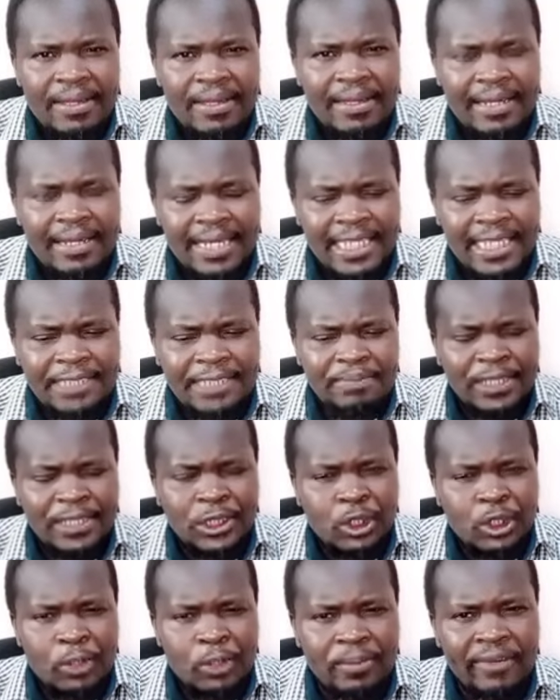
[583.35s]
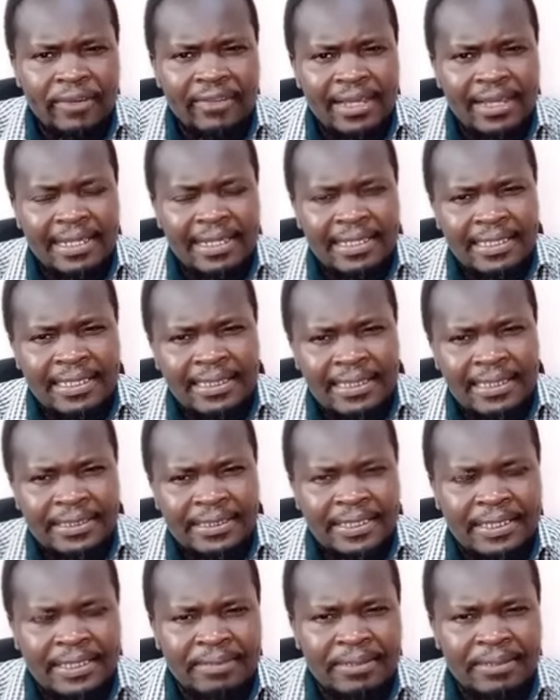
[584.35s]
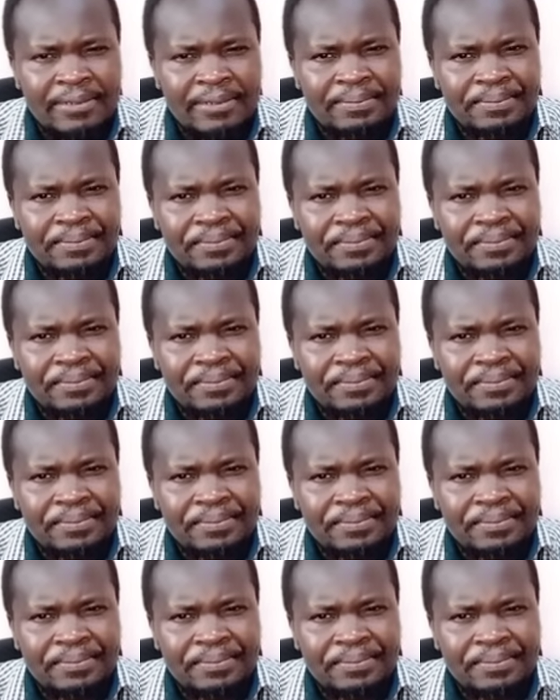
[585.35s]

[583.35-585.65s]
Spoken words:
Let me stop it there, ladies and gentlemen.